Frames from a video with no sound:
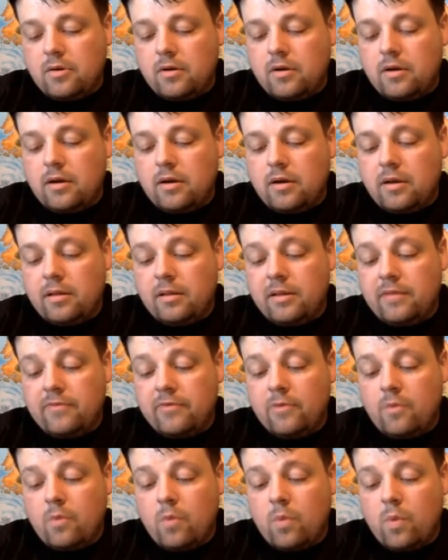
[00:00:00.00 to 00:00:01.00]
a
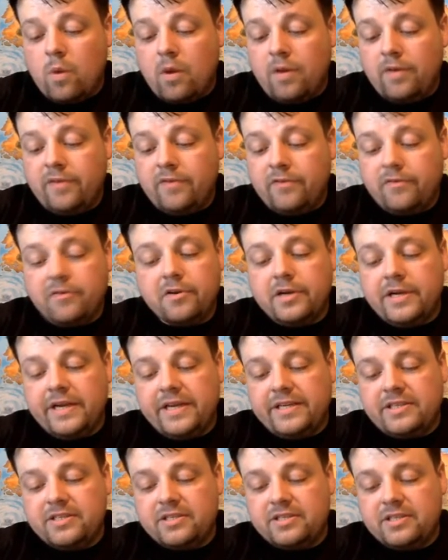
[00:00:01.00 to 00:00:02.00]
level 1 for
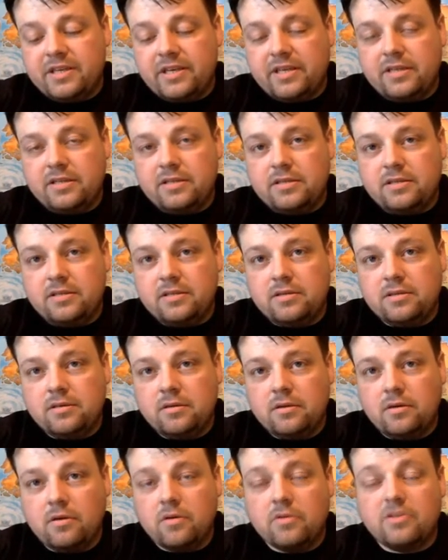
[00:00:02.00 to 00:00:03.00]
each sense,
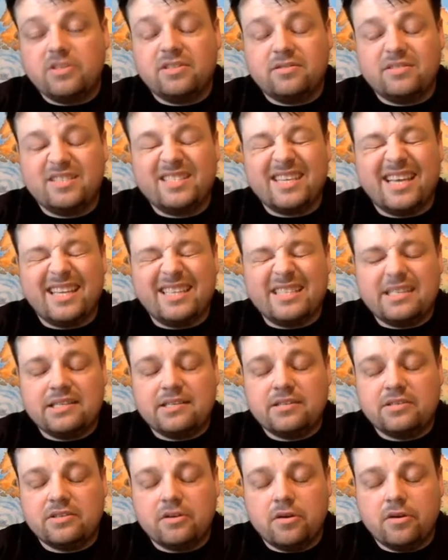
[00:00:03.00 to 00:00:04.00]

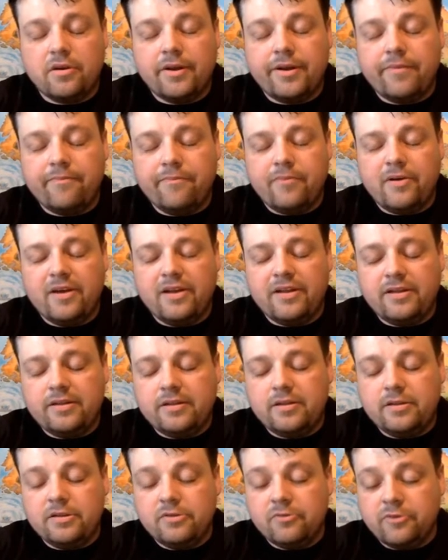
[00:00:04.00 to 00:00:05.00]
but
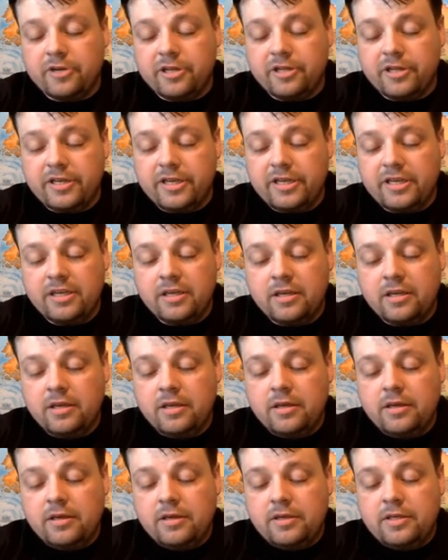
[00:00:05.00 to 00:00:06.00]
really,
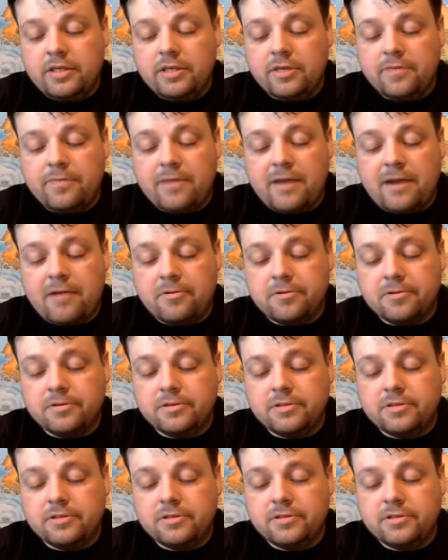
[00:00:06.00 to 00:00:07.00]
your
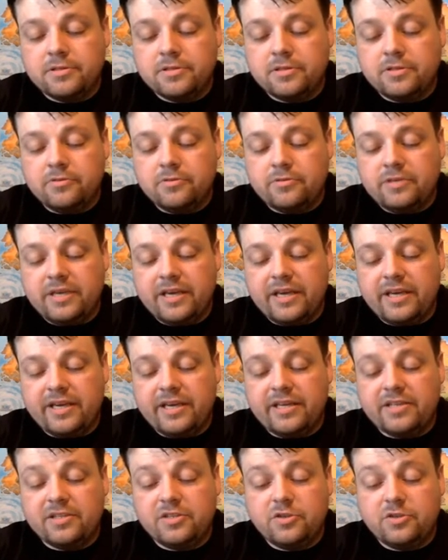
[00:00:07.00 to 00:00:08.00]
powers, you can't
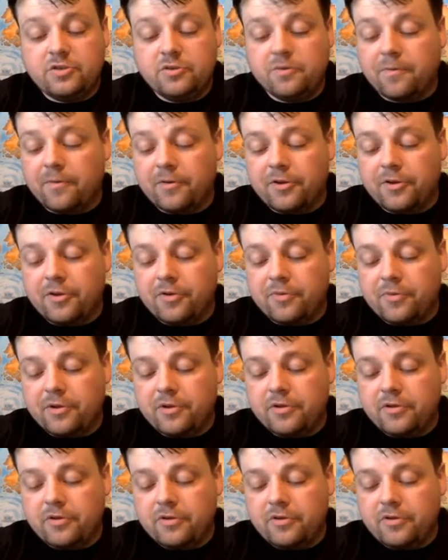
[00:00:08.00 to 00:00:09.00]
get superhuman.
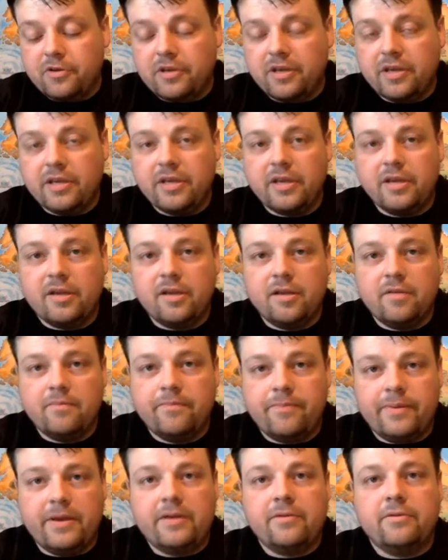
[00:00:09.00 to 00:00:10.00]
You can get
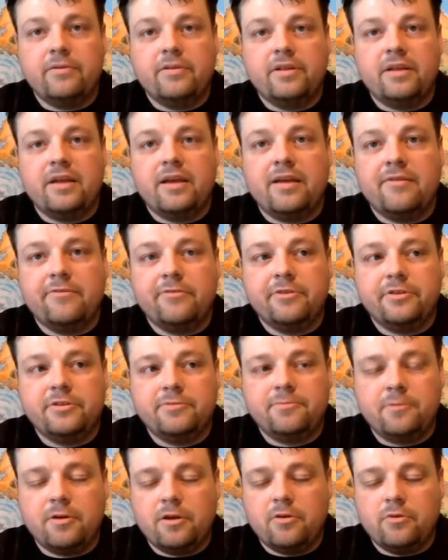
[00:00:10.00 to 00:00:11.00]
better than average,
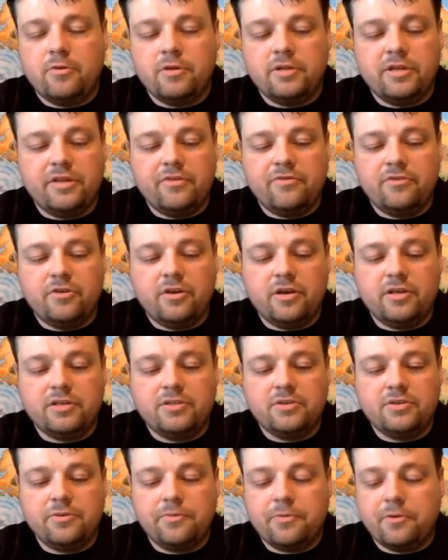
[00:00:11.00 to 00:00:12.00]
but I wouldn't give you guys
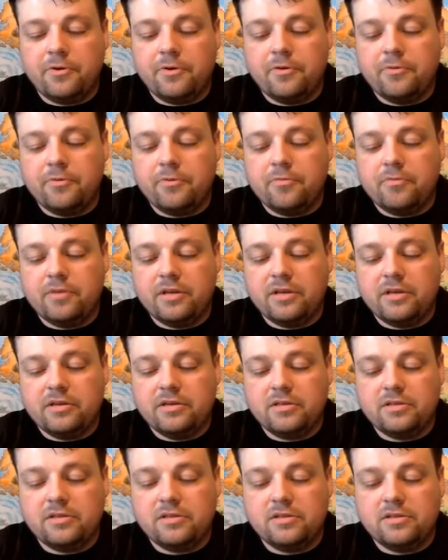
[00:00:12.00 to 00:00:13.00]
superhuman
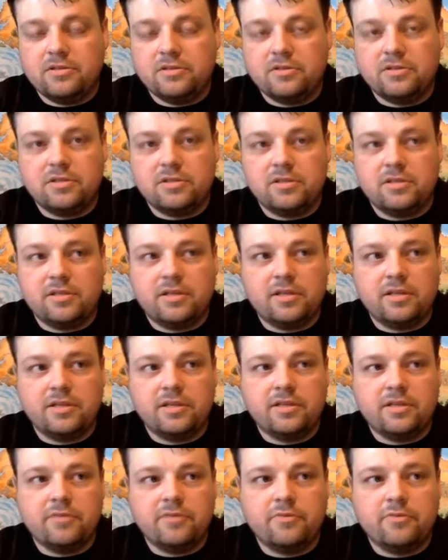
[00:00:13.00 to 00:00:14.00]
because there's
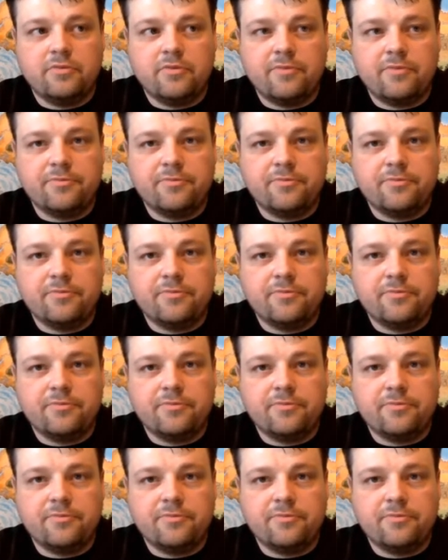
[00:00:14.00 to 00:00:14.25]
nothing that would represent